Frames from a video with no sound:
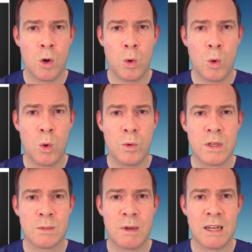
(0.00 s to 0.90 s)
or
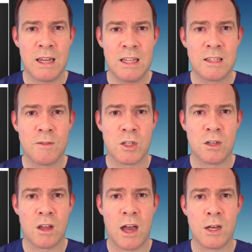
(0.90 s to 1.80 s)
there's been
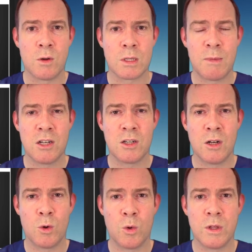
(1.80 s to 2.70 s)
insufficient
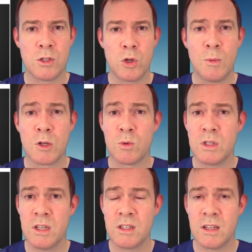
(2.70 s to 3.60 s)
hydroexpansion, or there's too much
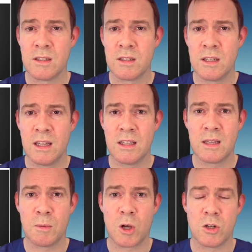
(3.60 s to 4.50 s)
resistance in the
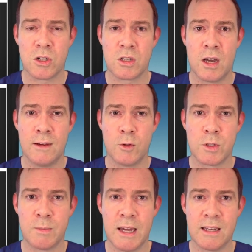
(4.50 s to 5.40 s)
subconjunctival
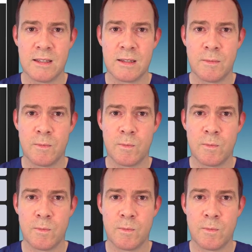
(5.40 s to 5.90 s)
space.